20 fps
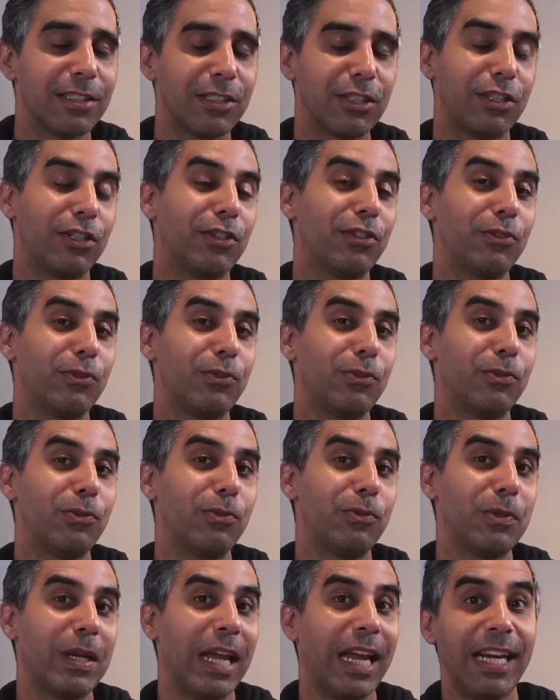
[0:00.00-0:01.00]

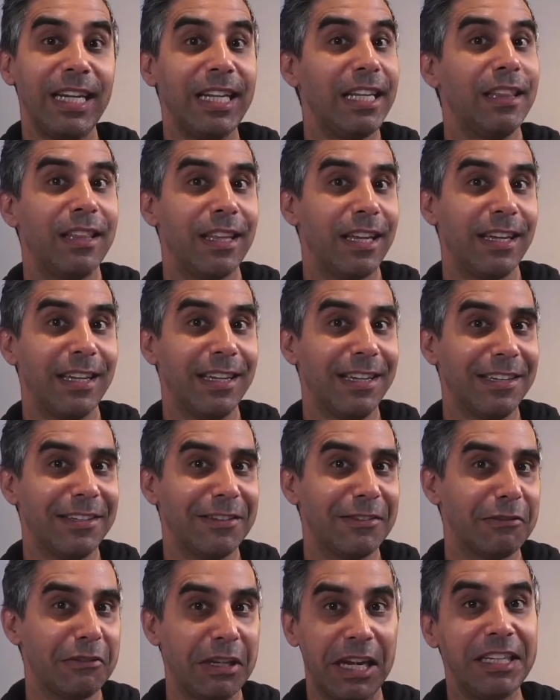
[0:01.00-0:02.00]
to anything,
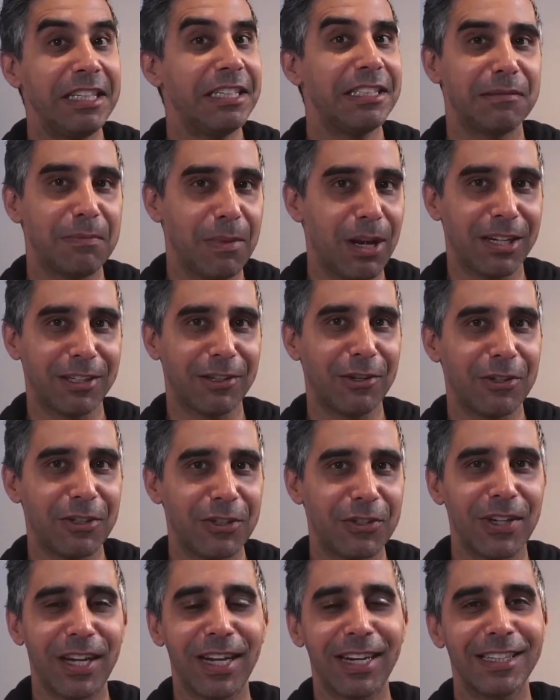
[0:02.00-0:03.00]
any smart
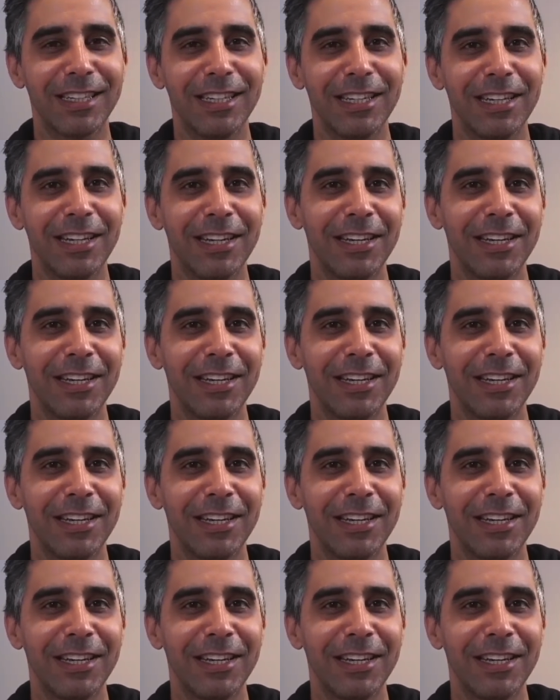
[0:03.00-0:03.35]
contract,